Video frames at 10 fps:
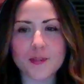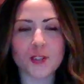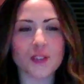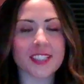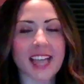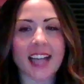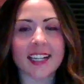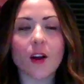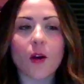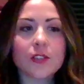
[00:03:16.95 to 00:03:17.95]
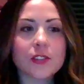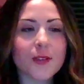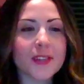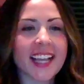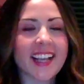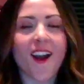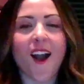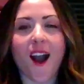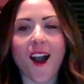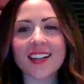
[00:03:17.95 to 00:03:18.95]
So there's that. And also, like,
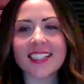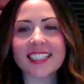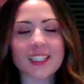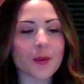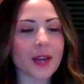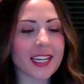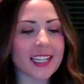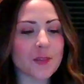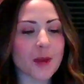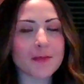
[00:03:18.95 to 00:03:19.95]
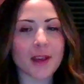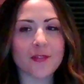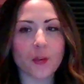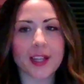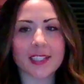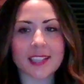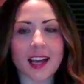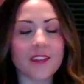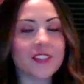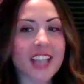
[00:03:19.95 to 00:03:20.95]
honestly, when my voice
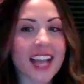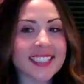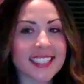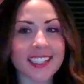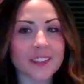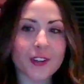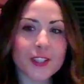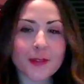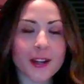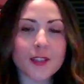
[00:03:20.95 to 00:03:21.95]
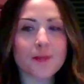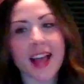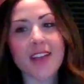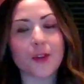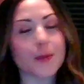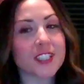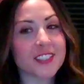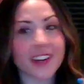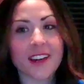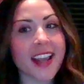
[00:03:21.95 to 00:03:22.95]
of Jesse first went on the platform,
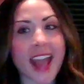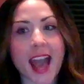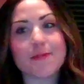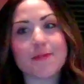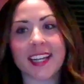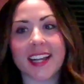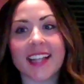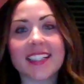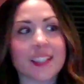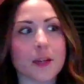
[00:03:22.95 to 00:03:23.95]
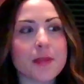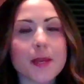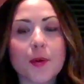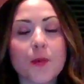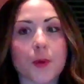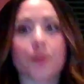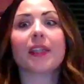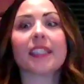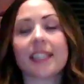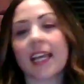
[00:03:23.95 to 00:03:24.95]
she's very happy. And some people were
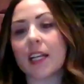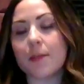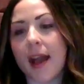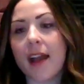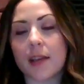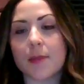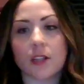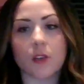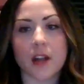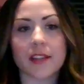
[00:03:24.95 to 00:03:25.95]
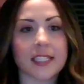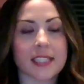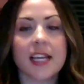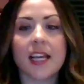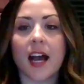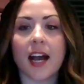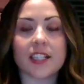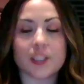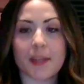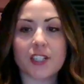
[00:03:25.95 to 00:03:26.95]
really taken aback. I mean, a lot of these
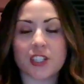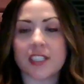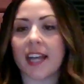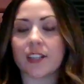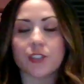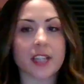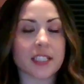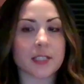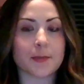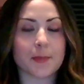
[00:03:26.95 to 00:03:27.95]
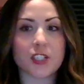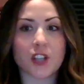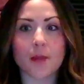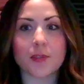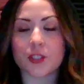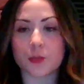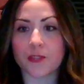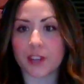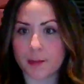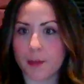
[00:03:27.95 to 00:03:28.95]
speech-to-text or text-to-speech options
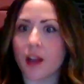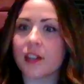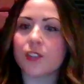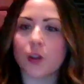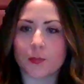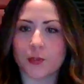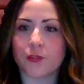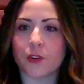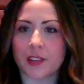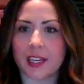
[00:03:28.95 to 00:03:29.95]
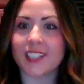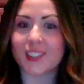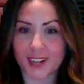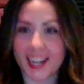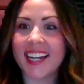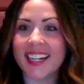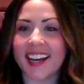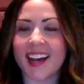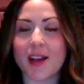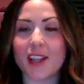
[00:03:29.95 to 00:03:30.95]
were very monotone before this, right?
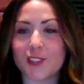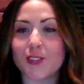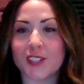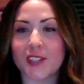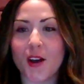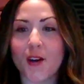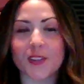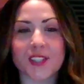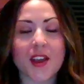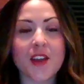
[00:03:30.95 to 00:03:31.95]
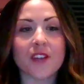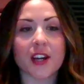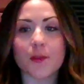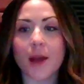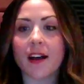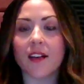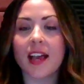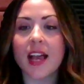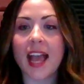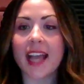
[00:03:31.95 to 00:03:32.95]
As Susan knows very well.
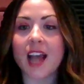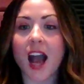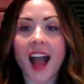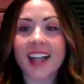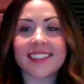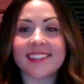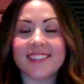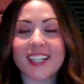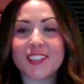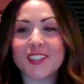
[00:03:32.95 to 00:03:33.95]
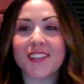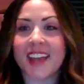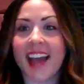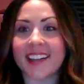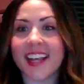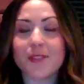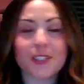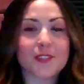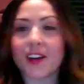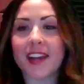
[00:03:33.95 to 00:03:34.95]
And I didn't do that. It
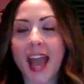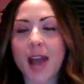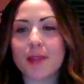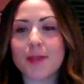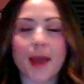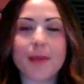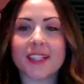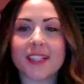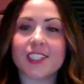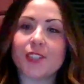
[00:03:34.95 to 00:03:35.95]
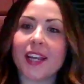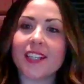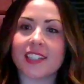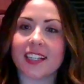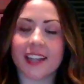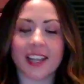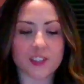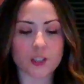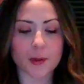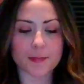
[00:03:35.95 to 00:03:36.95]
was a very happy, peppy situation.
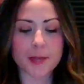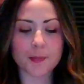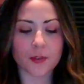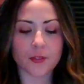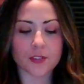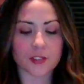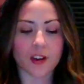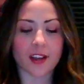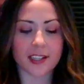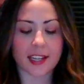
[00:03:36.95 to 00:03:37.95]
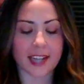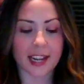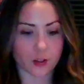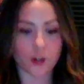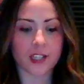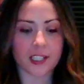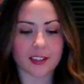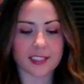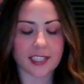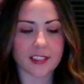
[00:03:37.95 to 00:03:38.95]
And so when people saw it and heard it
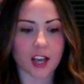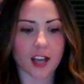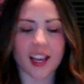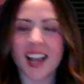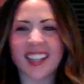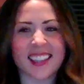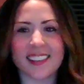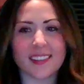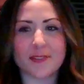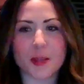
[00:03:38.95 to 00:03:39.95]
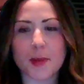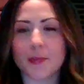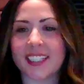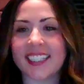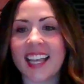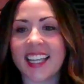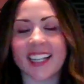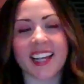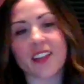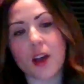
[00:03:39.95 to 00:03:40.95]
on TikTok, some people didn't like it.
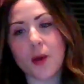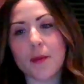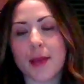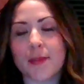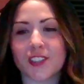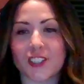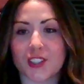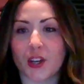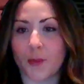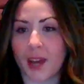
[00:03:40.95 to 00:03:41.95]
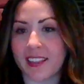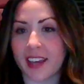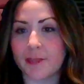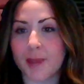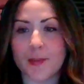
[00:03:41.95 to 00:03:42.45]
And I thought, well, maybe it'll just go away then.